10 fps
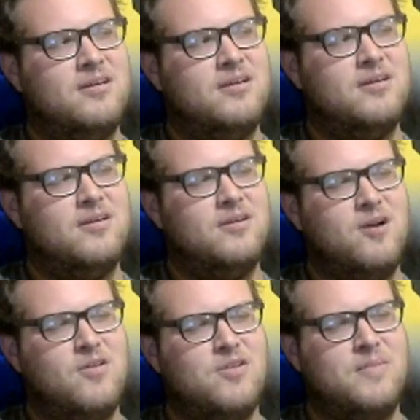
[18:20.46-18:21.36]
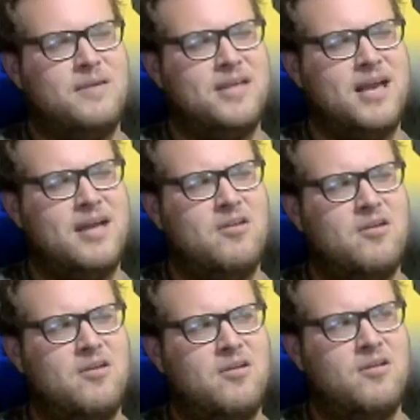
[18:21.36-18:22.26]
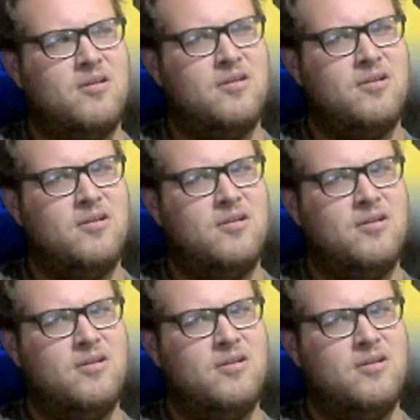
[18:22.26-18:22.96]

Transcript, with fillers: Huh? Who else did the beast got? Uh, I don't remember